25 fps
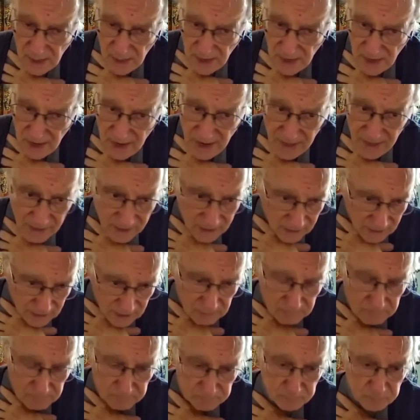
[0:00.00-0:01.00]
And
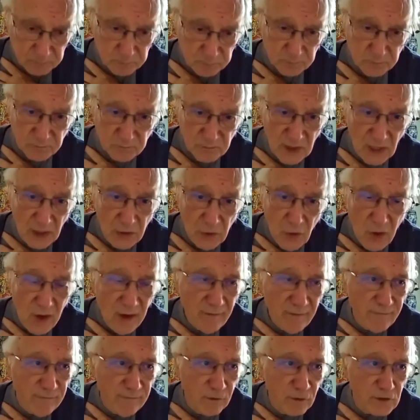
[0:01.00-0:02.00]
you
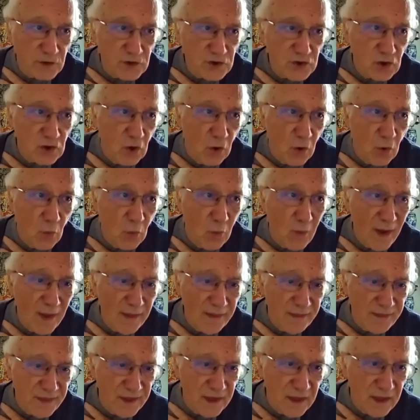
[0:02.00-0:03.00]
have also
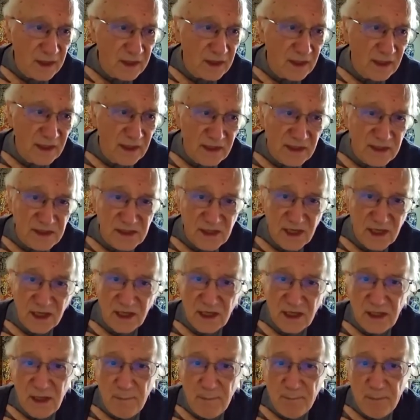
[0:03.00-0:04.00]
one thing that is a
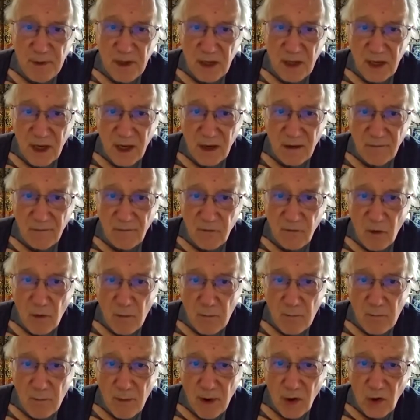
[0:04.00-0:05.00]
typical for
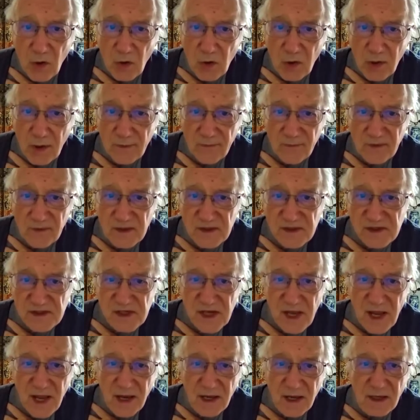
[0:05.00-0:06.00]
Moroccan
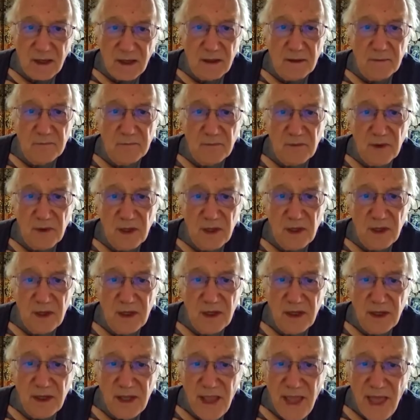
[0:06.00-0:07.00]
design,
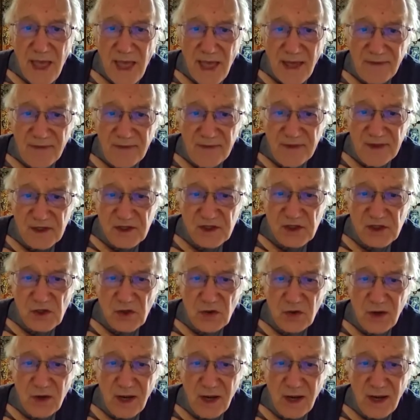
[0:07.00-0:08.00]

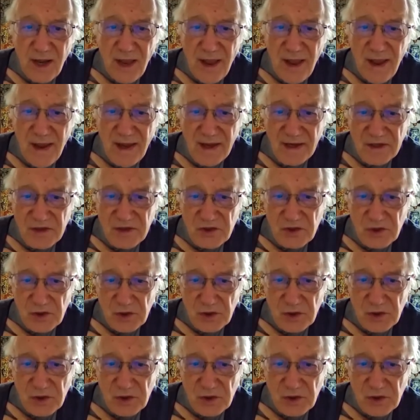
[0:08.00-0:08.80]
additional edge.